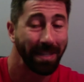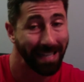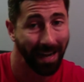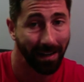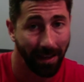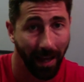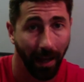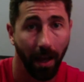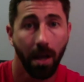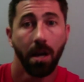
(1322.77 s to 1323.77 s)
exact thing.
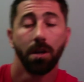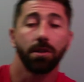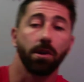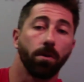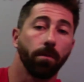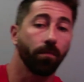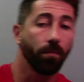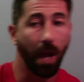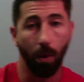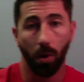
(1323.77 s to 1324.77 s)
So
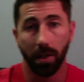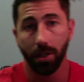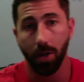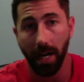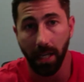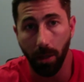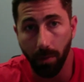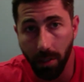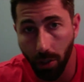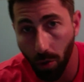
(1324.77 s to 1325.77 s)
I wanted to try to keep
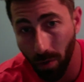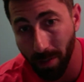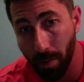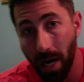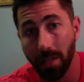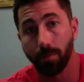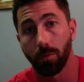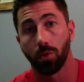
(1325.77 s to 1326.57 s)
this as short as possible.